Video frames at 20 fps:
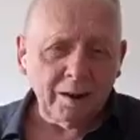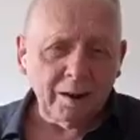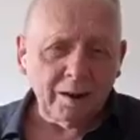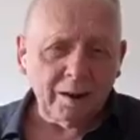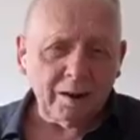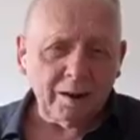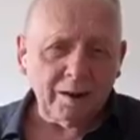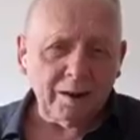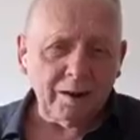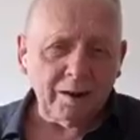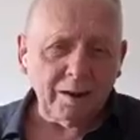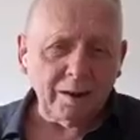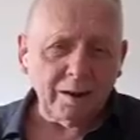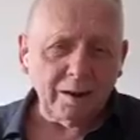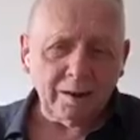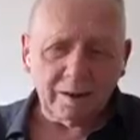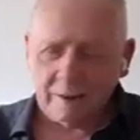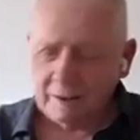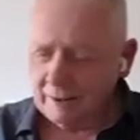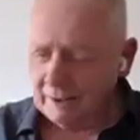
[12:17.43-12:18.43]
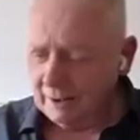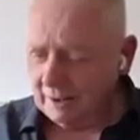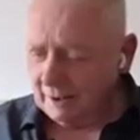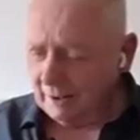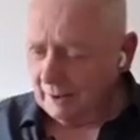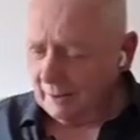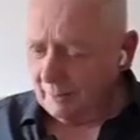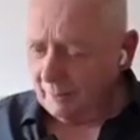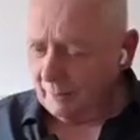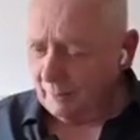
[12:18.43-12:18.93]

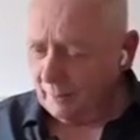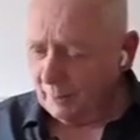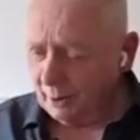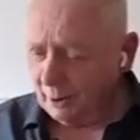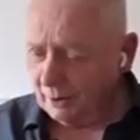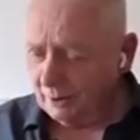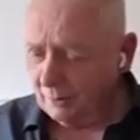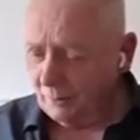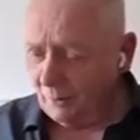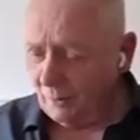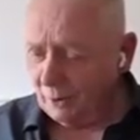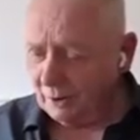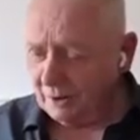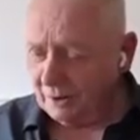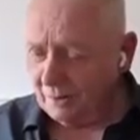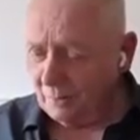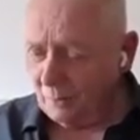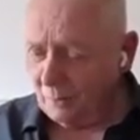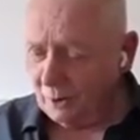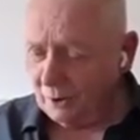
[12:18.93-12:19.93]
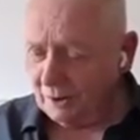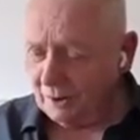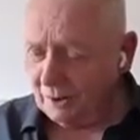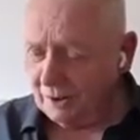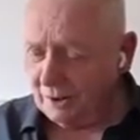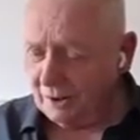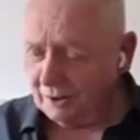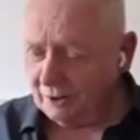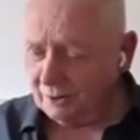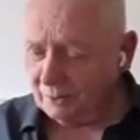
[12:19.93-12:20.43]
but one
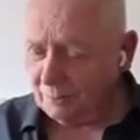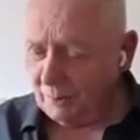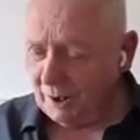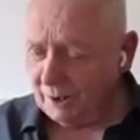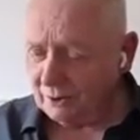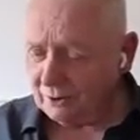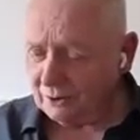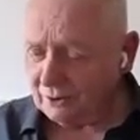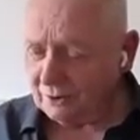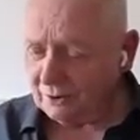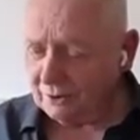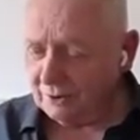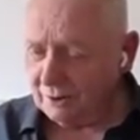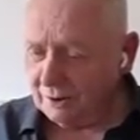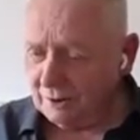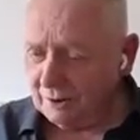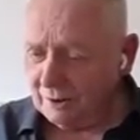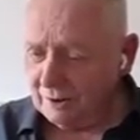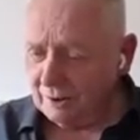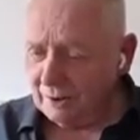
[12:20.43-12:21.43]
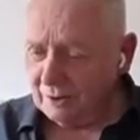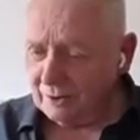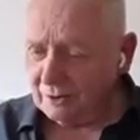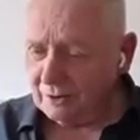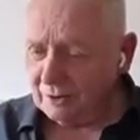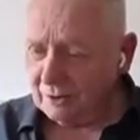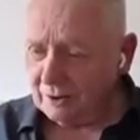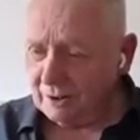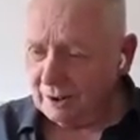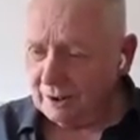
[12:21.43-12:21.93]
expects
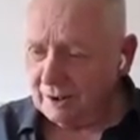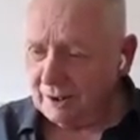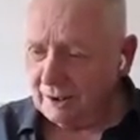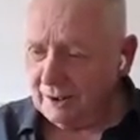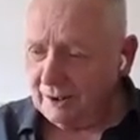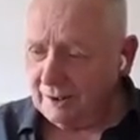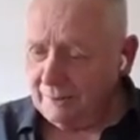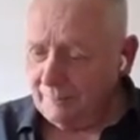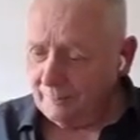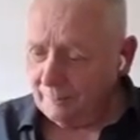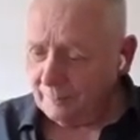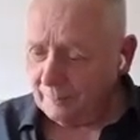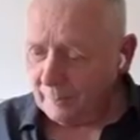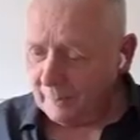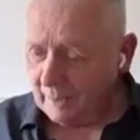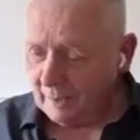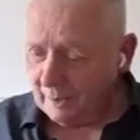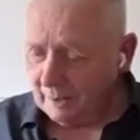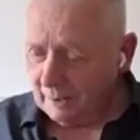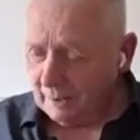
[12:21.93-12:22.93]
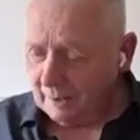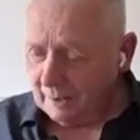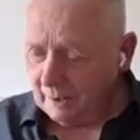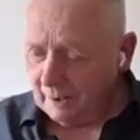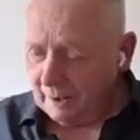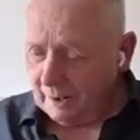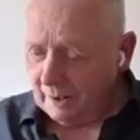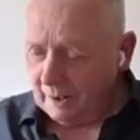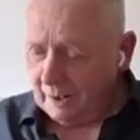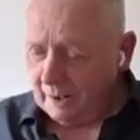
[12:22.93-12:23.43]
that they can.
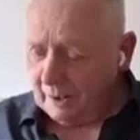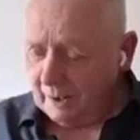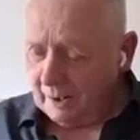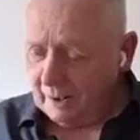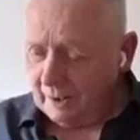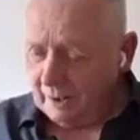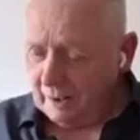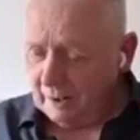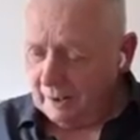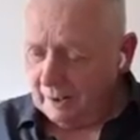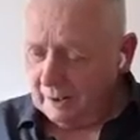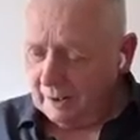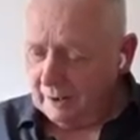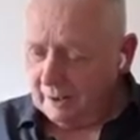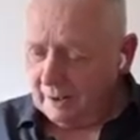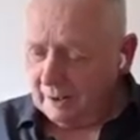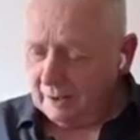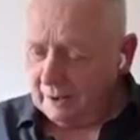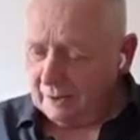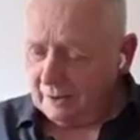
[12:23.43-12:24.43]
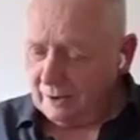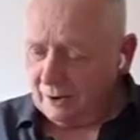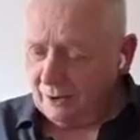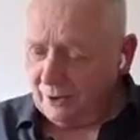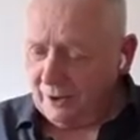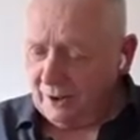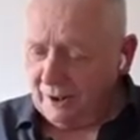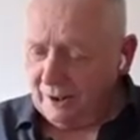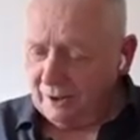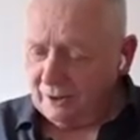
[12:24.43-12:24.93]
The
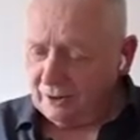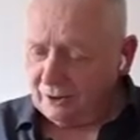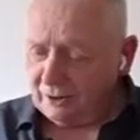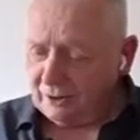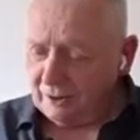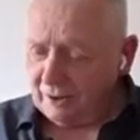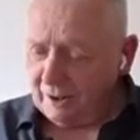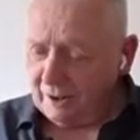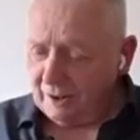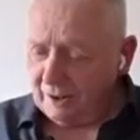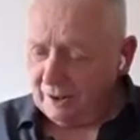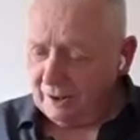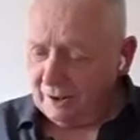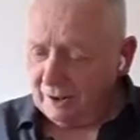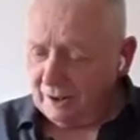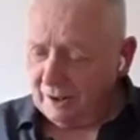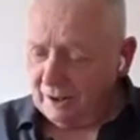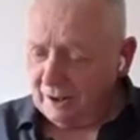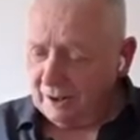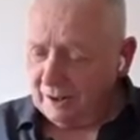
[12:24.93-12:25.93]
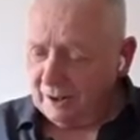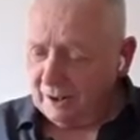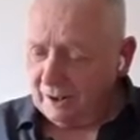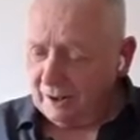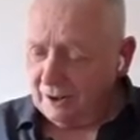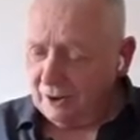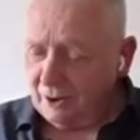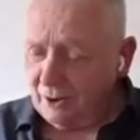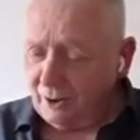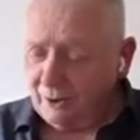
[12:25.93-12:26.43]
thing is,
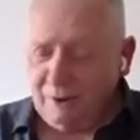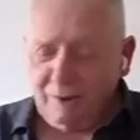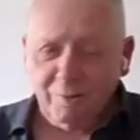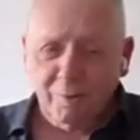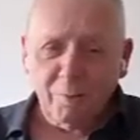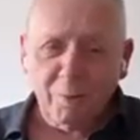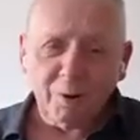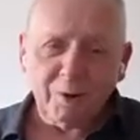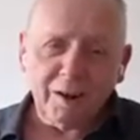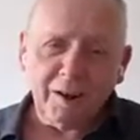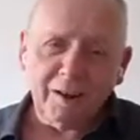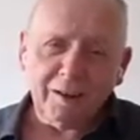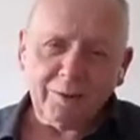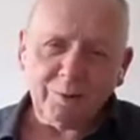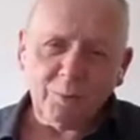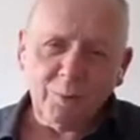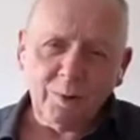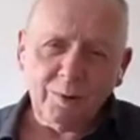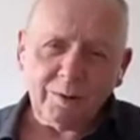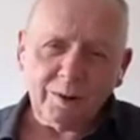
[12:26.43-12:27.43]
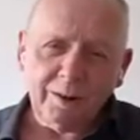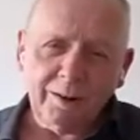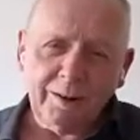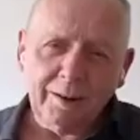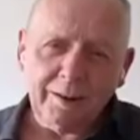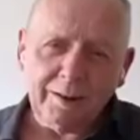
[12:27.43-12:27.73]
not everybody has Word.